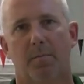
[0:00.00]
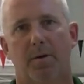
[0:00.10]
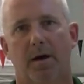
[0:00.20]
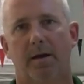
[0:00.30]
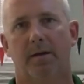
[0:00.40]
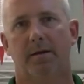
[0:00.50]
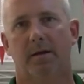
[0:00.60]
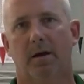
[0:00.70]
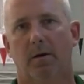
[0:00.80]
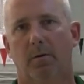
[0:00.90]
But
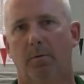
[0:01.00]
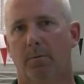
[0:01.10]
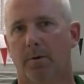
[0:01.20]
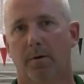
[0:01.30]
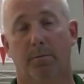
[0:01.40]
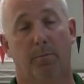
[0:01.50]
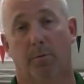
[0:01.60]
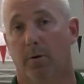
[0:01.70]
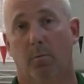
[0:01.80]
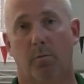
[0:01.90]
you know we're
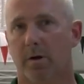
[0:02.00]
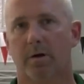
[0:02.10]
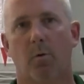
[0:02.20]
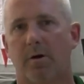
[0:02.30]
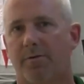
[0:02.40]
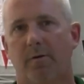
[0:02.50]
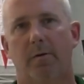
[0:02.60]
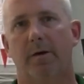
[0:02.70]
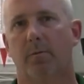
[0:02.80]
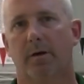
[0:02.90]
we're, we're going to work through it.